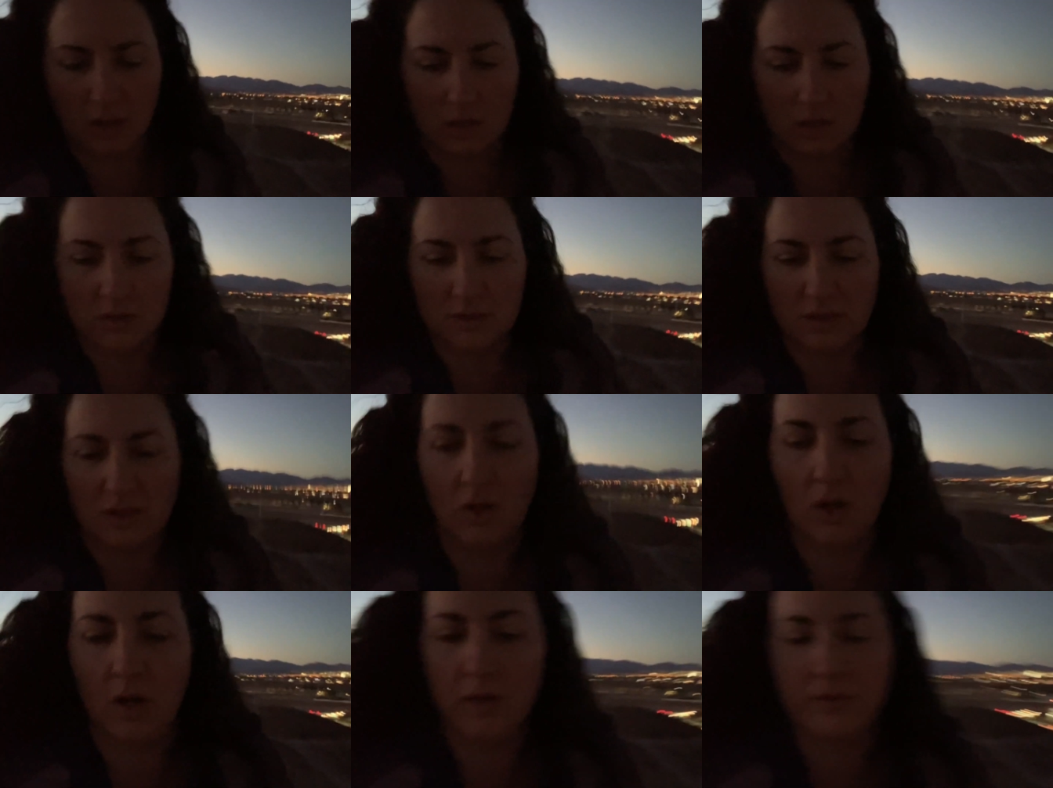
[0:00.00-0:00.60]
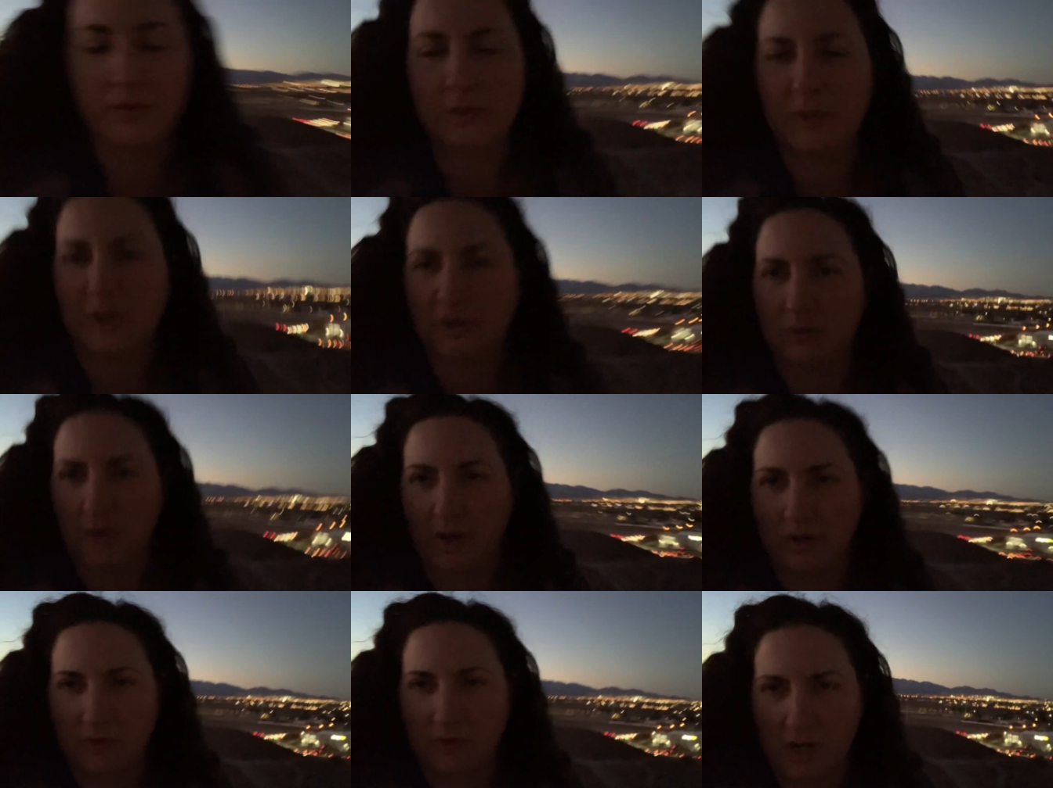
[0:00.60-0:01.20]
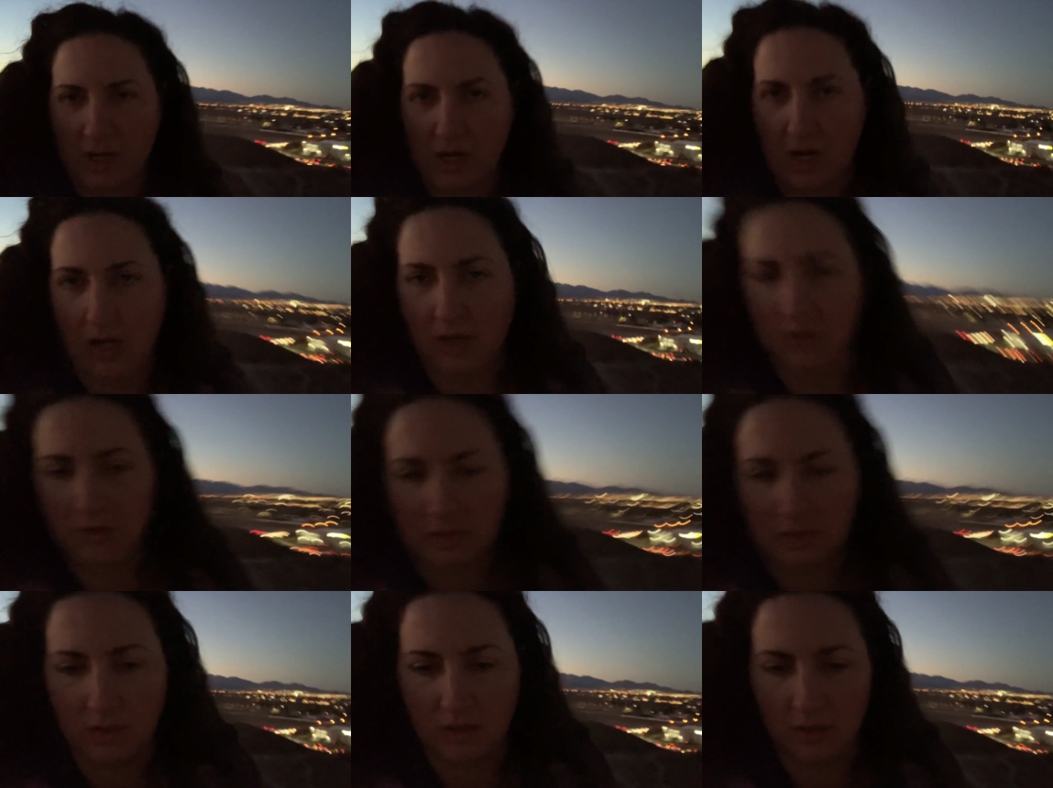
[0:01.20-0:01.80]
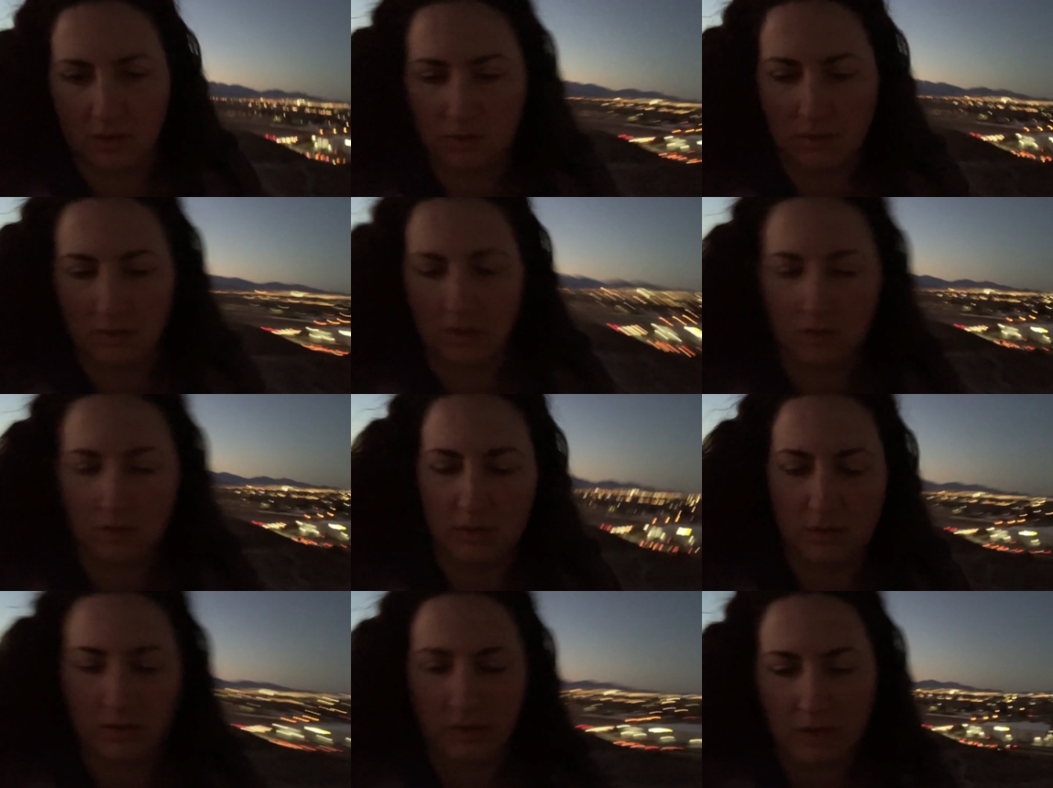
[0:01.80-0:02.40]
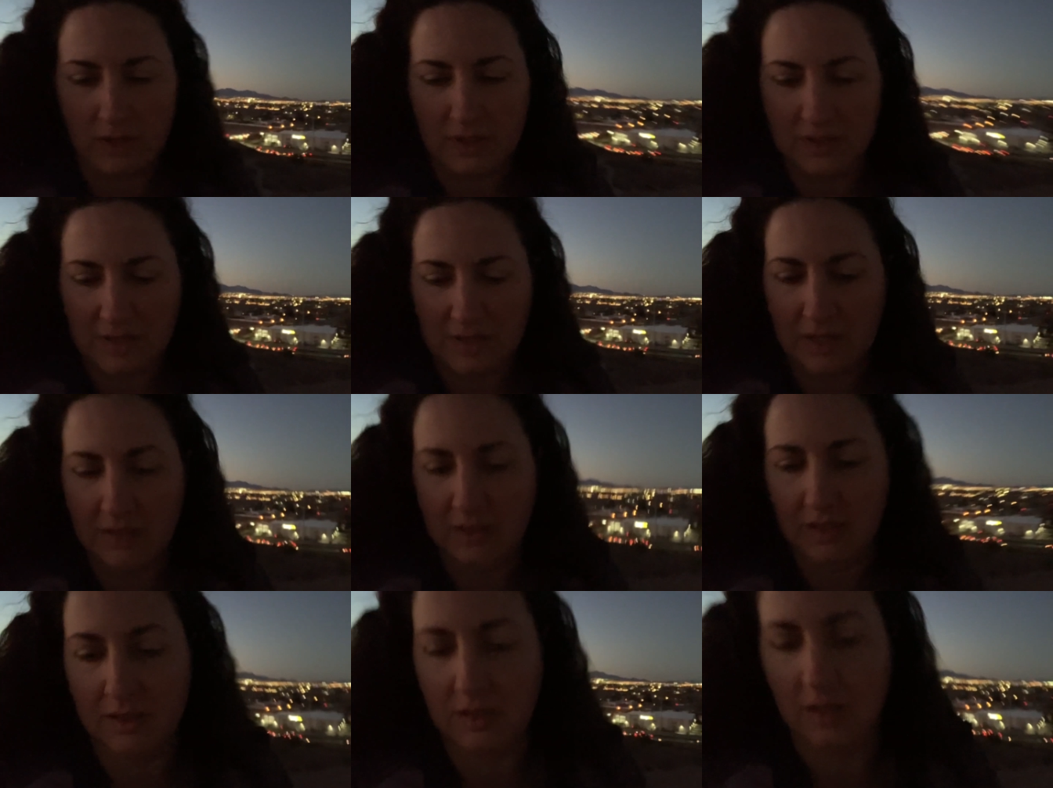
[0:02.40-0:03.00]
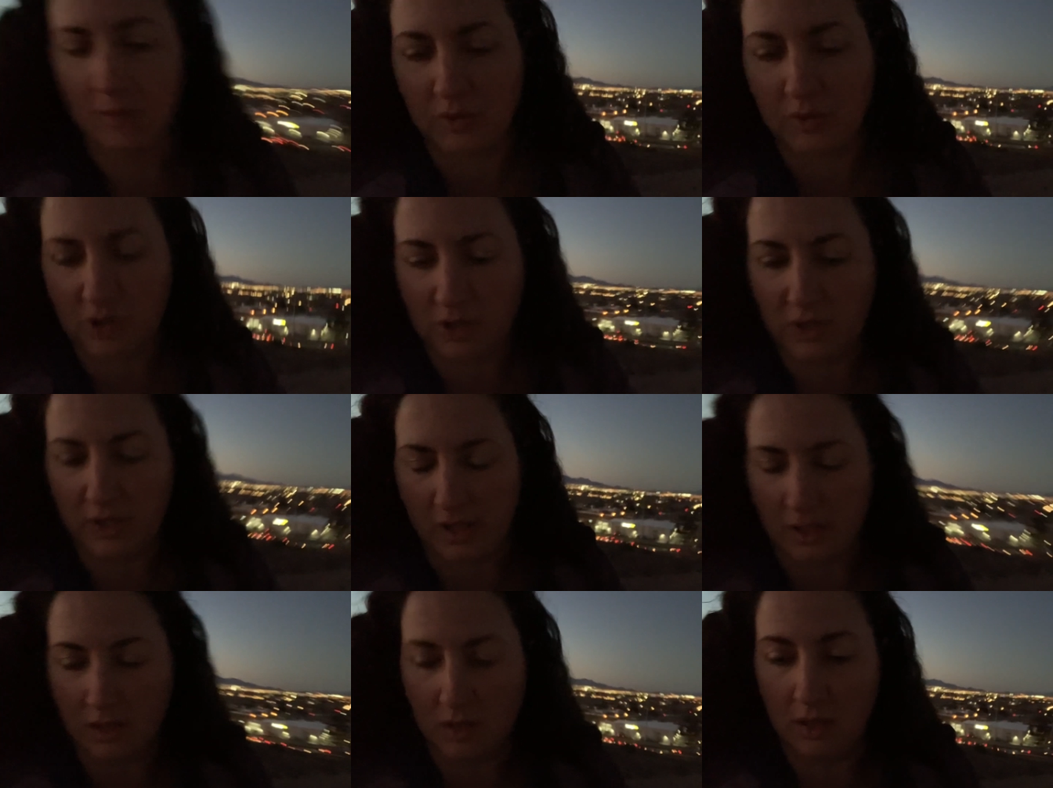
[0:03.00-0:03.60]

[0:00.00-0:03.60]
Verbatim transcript: It's a little hard for me to run right now, so these days I typically